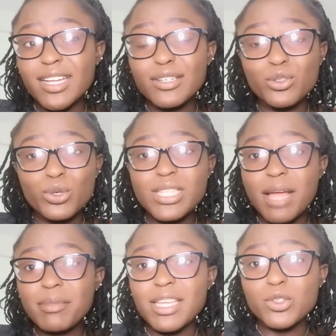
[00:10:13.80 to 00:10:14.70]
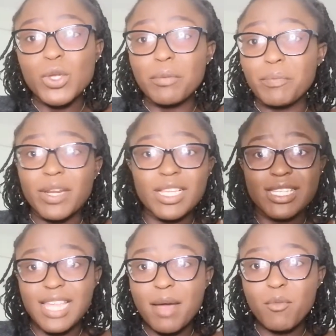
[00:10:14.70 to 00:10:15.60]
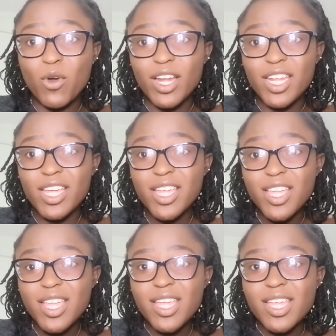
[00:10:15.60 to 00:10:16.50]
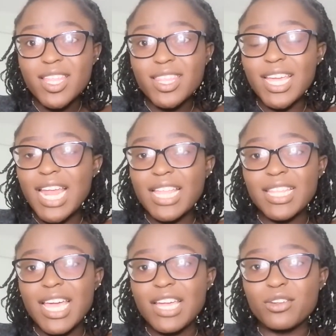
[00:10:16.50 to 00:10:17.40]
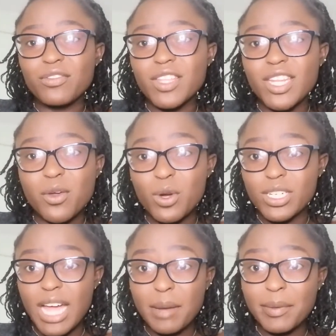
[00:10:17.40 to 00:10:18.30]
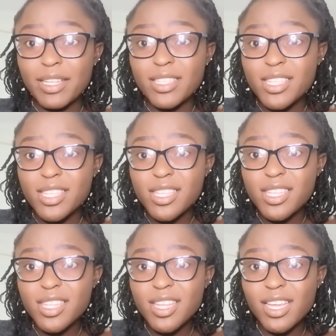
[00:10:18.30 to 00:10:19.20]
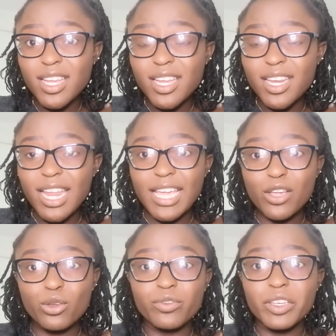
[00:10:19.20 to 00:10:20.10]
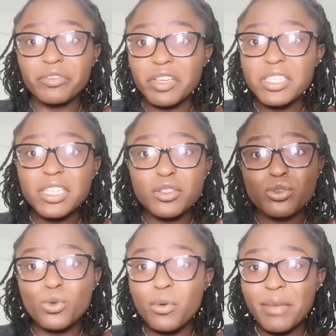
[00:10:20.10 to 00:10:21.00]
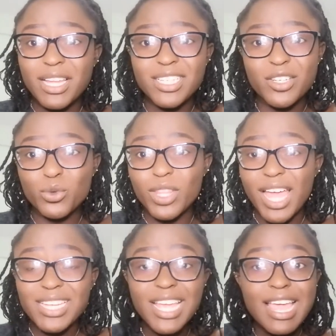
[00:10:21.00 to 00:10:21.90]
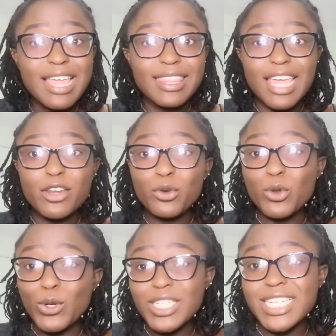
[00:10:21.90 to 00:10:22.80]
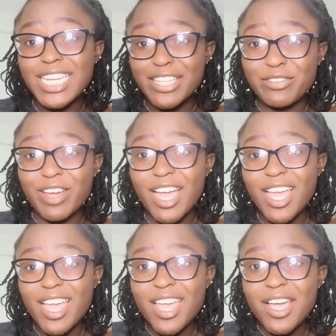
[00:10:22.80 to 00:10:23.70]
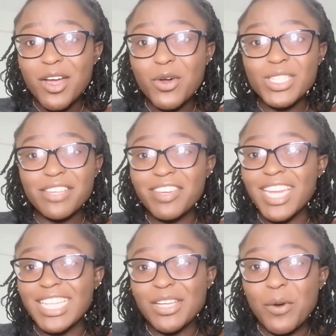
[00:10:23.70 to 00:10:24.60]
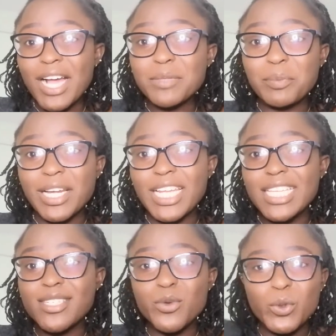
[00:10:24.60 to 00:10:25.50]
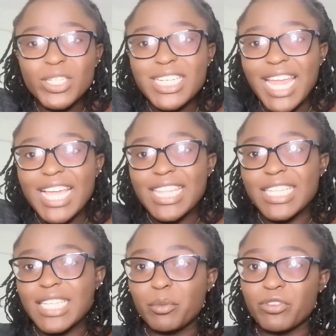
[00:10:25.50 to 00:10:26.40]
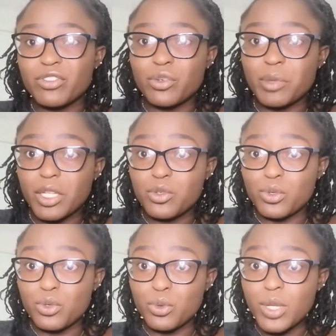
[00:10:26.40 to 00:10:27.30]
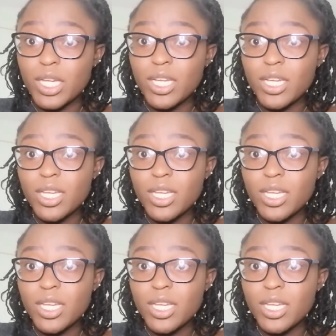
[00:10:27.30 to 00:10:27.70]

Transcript: do something to impress someone, then at the end of the day, what happens? Like, you've invested so much into that, then you don't deliver. Because even at the workplace, you won't like the type of job that you're doing.